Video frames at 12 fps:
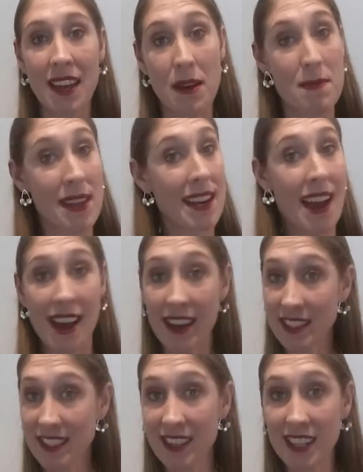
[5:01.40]
I mean,
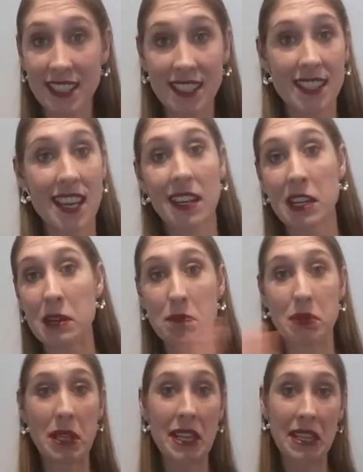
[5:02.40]
other scientists then
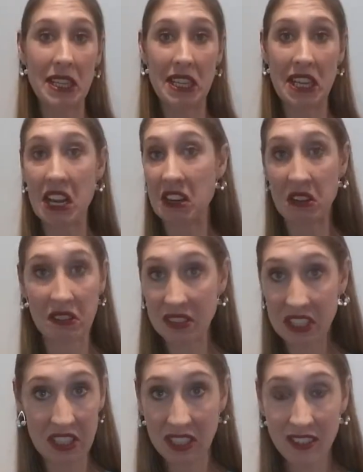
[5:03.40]
completely
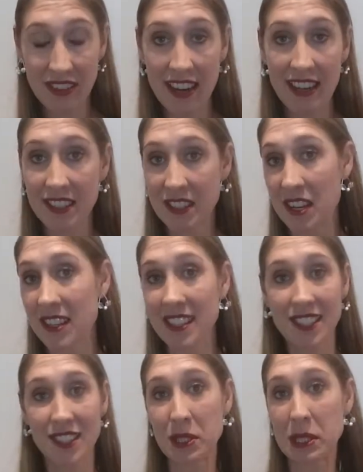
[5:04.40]
disagree. So
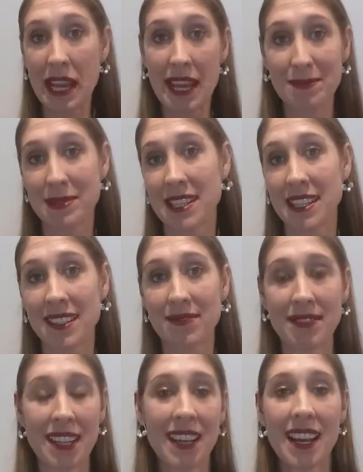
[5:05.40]
there's two camps here,
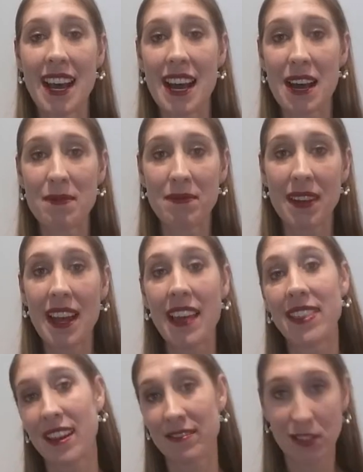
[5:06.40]

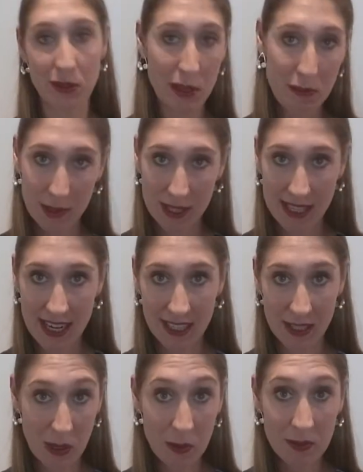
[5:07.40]
and they're doing more
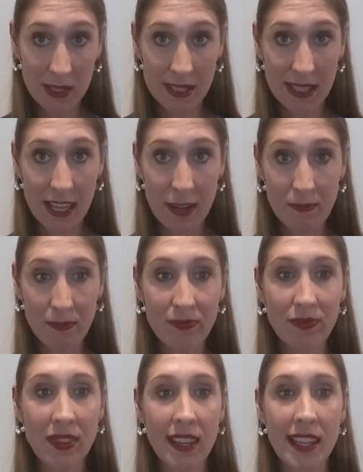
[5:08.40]
studies, obviously.
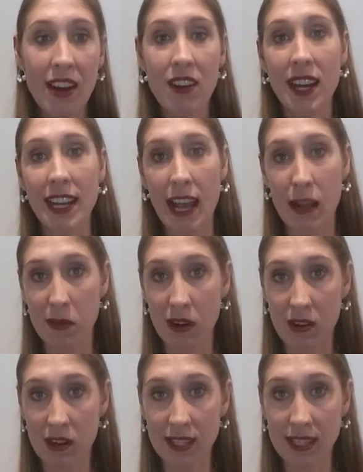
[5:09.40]
Now, I came
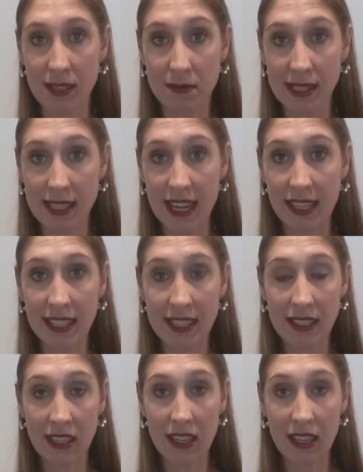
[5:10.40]
across some studies